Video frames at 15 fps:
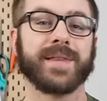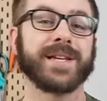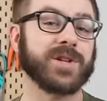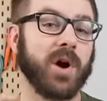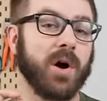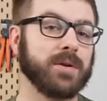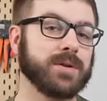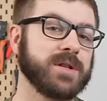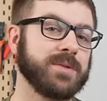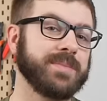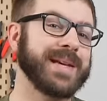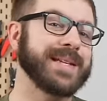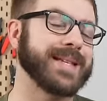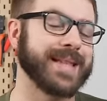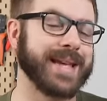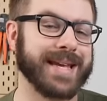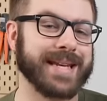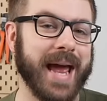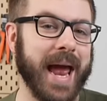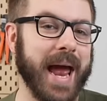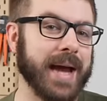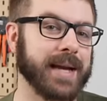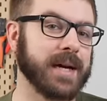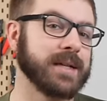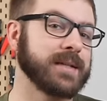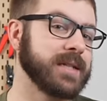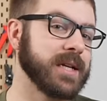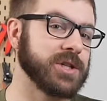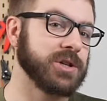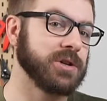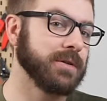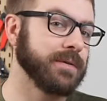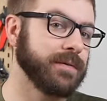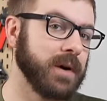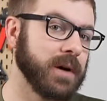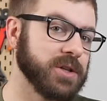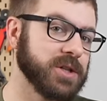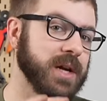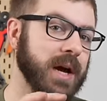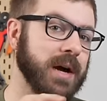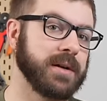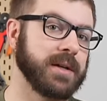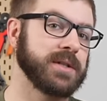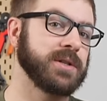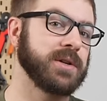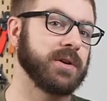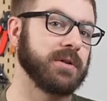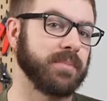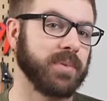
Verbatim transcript: This also means that they can add additional functionality to your